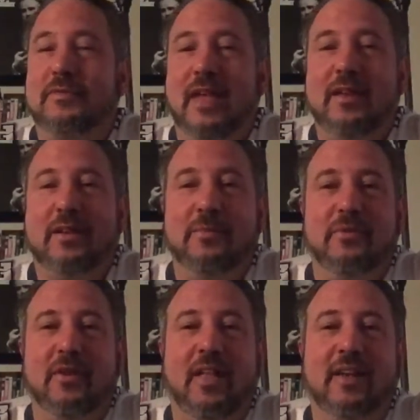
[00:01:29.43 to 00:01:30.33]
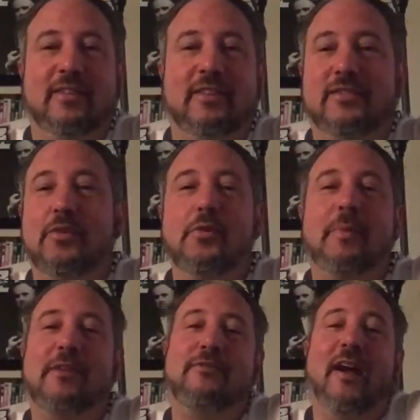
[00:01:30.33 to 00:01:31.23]
Then comes to realize it's two of
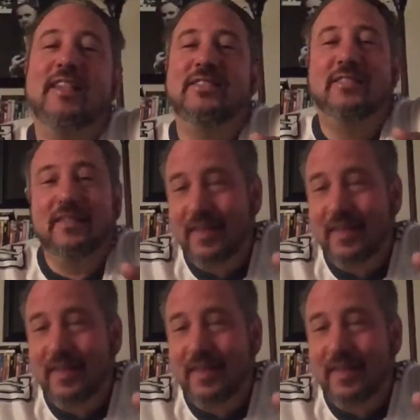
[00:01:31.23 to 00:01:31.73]
my friends